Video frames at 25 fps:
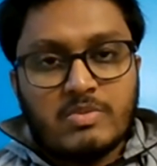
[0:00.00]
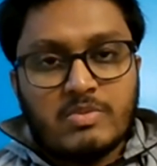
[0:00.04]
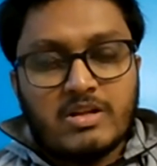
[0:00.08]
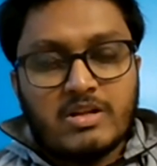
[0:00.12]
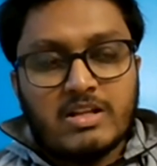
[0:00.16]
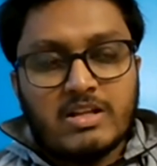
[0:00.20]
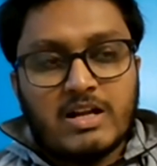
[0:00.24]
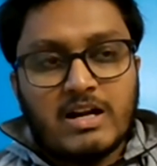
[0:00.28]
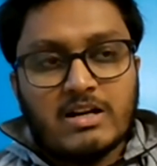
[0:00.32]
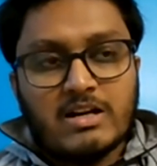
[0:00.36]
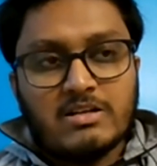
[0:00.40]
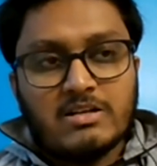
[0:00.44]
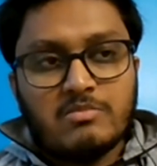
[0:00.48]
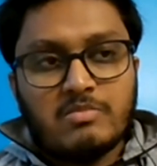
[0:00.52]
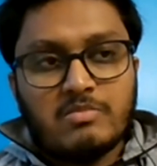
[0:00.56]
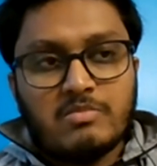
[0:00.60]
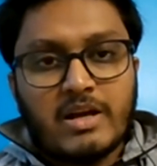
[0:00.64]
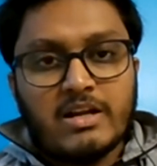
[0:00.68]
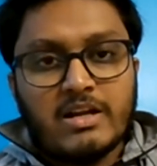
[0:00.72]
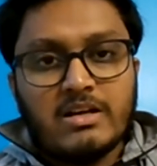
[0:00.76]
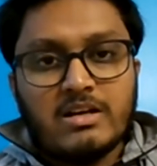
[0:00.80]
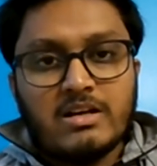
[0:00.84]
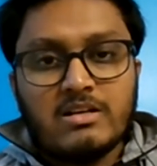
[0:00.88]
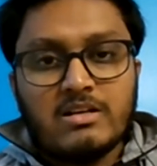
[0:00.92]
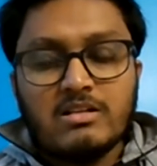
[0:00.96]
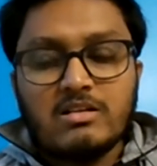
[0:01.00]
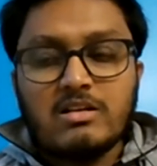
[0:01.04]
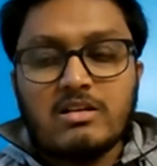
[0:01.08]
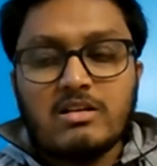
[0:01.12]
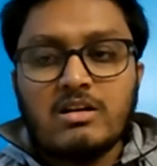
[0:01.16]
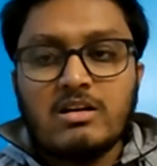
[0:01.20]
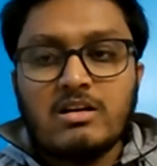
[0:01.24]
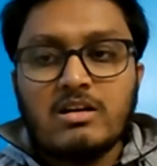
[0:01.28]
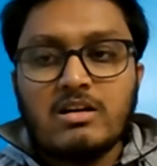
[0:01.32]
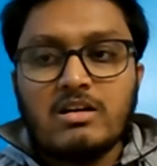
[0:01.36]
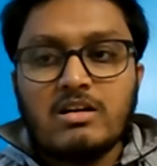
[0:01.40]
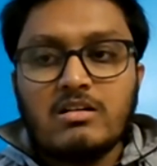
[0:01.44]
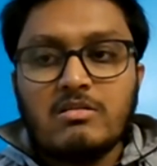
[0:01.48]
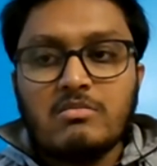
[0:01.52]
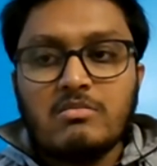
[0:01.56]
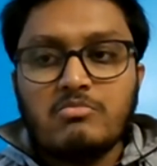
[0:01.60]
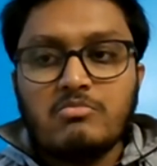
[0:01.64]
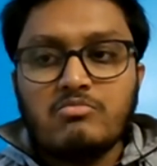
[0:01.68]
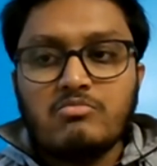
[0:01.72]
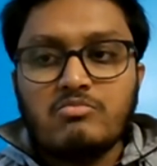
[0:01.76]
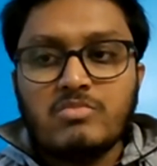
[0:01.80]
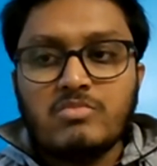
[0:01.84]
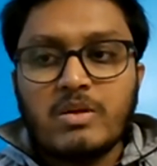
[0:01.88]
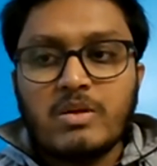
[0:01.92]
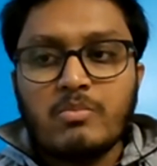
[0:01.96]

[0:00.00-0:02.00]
keeping that in mind, uh,